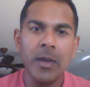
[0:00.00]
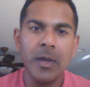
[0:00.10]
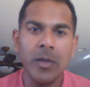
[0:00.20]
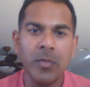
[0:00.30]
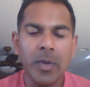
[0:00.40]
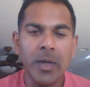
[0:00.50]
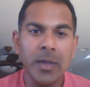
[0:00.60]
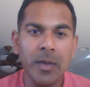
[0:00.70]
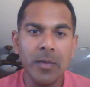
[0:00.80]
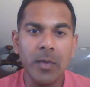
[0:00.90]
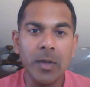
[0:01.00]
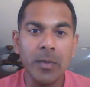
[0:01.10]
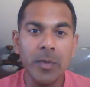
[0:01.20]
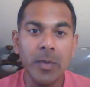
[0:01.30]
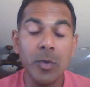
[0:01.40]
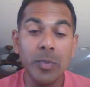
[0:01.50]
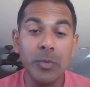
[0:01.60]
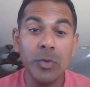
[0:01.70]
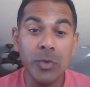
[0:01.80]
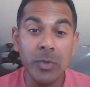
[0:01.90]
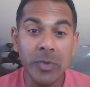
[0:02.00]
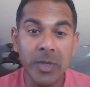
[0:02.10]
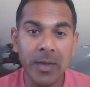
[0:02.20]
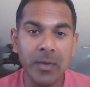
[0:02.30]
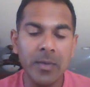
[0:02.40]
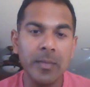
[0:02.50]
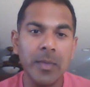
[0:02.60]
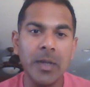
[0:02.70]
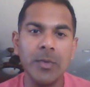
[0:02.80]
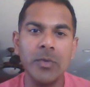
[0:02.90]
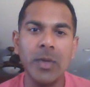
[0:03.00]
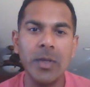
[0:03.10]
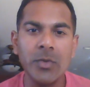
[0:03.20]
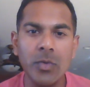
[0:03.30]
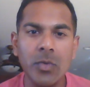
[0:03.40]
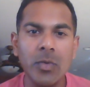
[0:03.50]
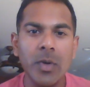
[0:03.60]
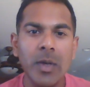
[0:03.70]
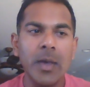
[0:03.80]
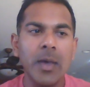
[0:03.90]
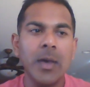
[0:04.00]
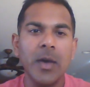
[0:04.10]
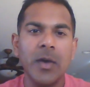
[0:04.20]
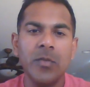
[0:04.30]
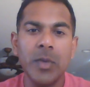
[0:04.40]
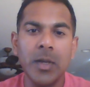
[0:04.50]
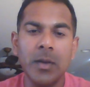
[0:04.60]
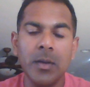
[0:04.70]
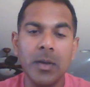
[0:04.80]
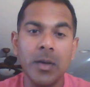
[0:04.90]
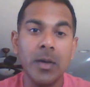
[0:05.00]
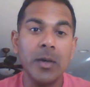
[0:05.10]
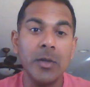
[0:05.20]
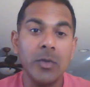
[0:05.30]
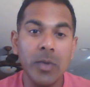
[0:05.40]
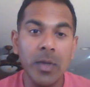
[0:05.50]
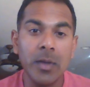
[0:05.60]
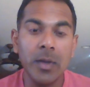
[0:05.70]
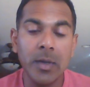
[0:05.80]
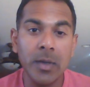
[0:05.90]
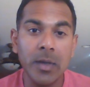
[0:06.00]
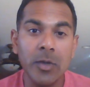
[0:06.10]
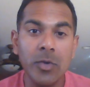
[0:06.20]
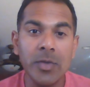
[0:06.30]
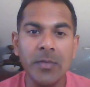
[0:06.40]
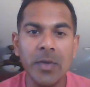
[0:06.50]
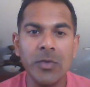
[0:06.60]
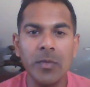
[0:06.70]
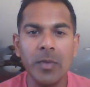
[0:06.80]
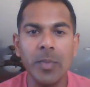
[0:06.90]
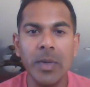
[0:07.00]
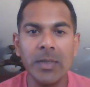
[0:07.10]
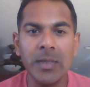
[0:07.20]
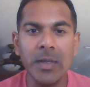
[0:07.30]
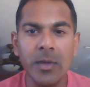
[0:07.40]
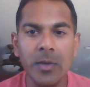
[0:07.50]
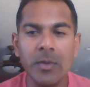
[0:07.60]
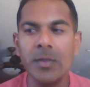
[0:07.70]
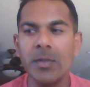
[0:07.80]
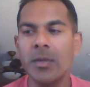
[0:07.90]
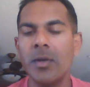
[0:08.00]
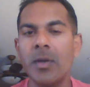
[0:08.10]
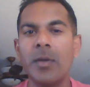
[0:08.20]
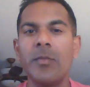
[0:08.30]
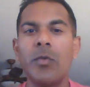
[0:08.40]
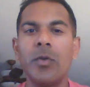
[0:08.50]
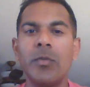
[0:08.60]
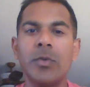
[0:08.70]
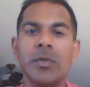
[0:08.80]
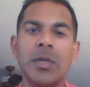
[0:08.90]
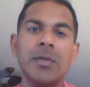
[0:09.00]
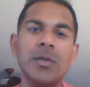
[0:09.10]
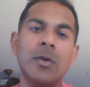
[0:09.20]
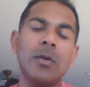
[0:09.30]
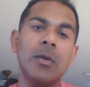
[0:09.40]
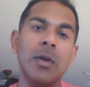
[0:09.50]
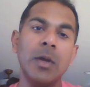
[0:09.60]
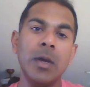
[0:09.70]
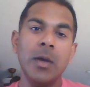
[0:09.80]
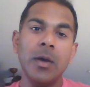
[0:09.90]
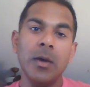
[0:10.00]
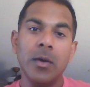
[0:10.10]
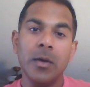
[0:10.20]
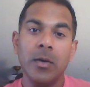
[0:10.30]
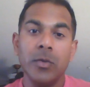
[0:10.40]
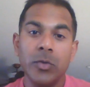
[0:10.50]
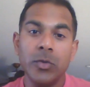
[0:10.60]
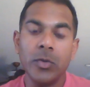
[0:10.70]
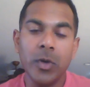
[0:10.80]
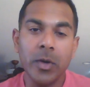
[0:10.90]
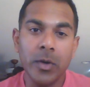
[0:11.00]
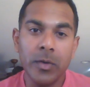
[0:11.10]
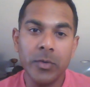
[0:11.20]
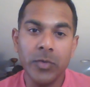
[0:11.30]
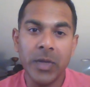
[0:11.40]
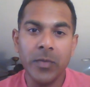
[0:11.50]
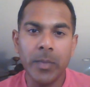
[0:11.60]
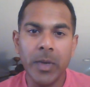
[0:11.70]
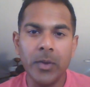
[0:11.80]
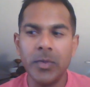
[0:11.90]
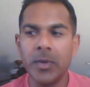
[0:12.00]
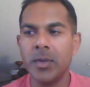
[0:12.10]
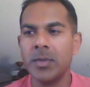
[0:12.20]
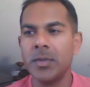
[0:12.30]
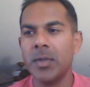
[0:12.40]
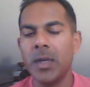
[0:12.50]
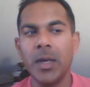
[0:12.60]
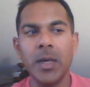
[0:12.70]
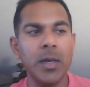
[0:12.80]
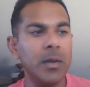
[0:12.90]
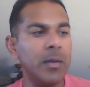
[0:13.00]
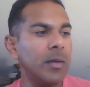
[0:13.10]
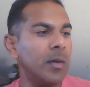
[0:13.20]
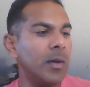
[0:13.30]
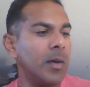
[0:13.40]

Hello everybody, welcome to my YouTube channel. My name is Randy Sukul. I've been doing endurance events over the past 10 years. Four of those 10s are training for marathons. And